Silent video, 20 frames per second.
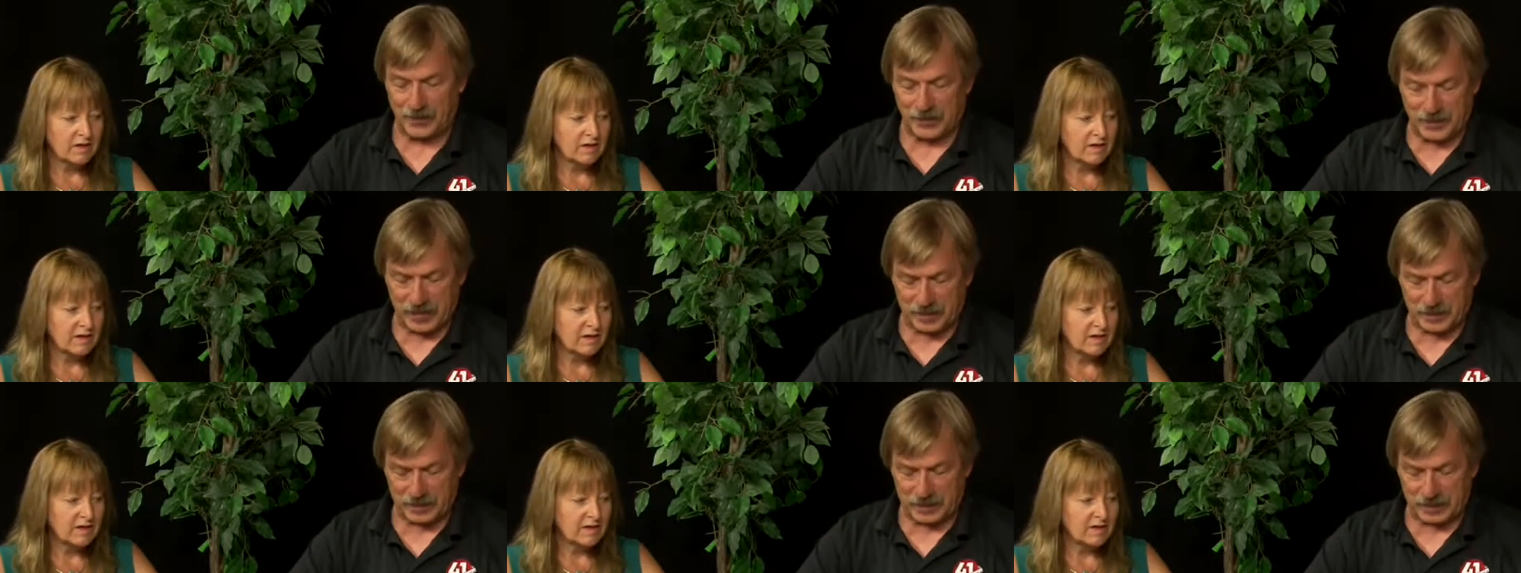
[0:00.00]

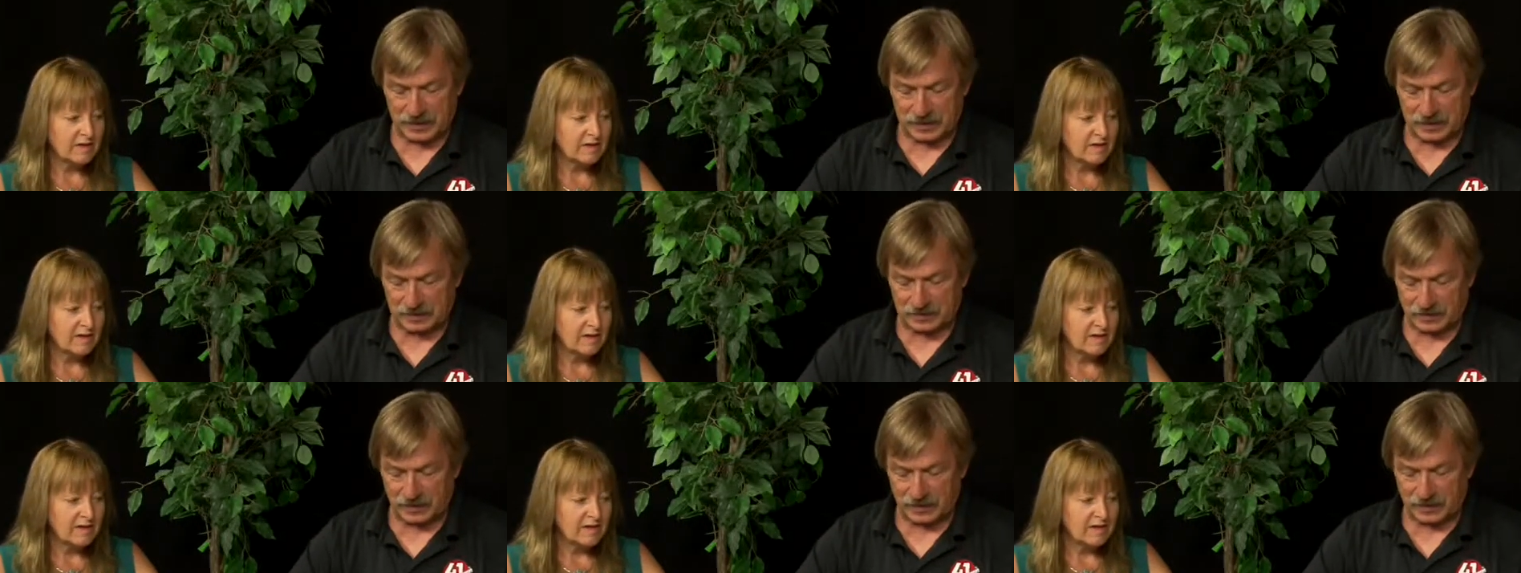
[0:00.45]
Speaker 1: rope,
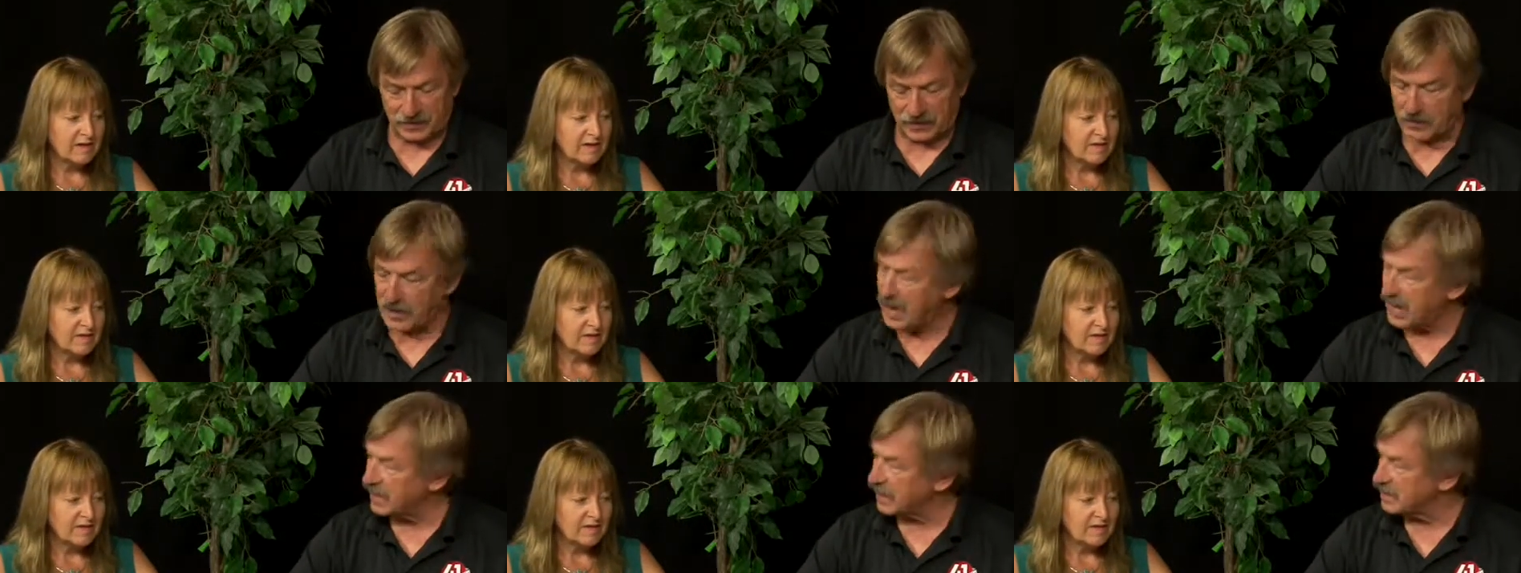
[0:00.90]
uh, the river
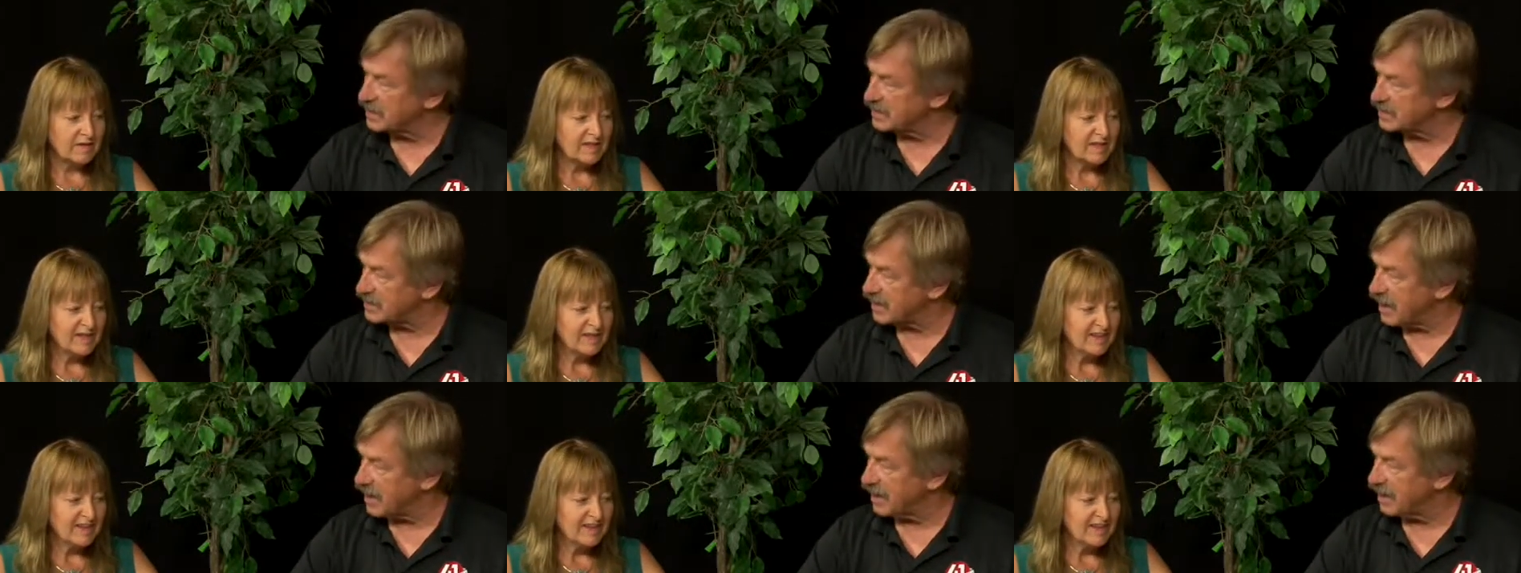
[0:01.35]
rock on the
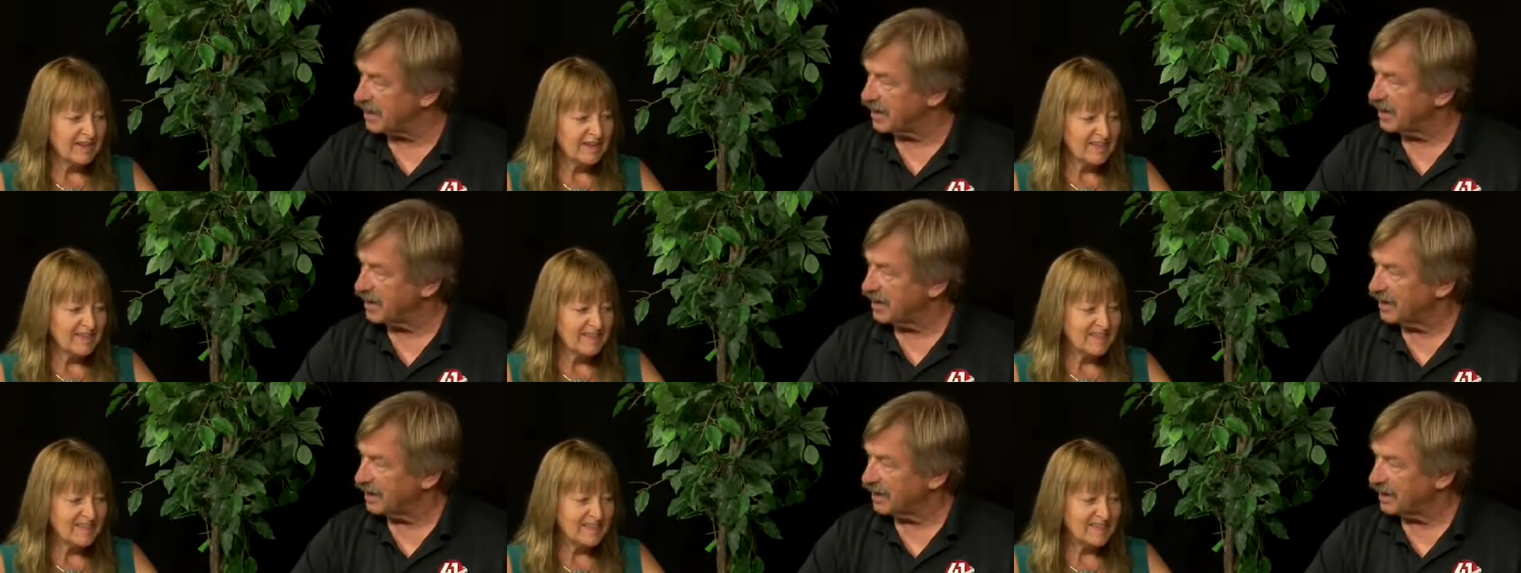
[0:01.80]
side,
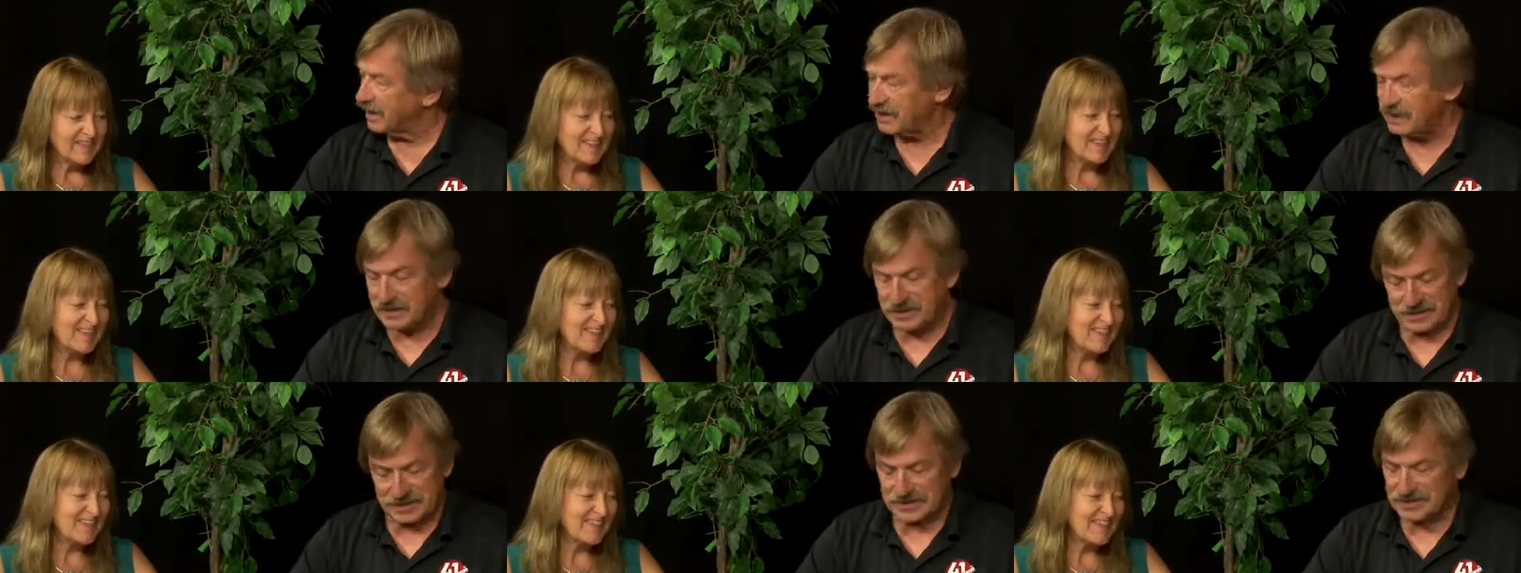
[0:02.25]

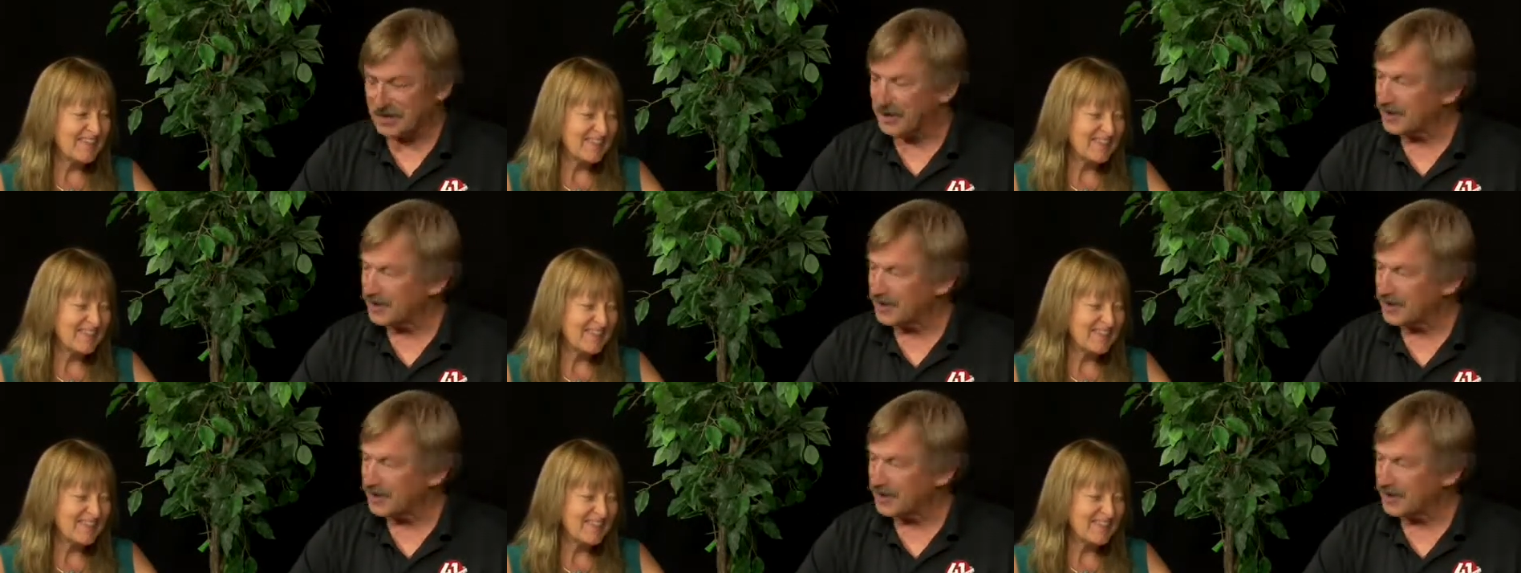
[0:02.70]
and it's just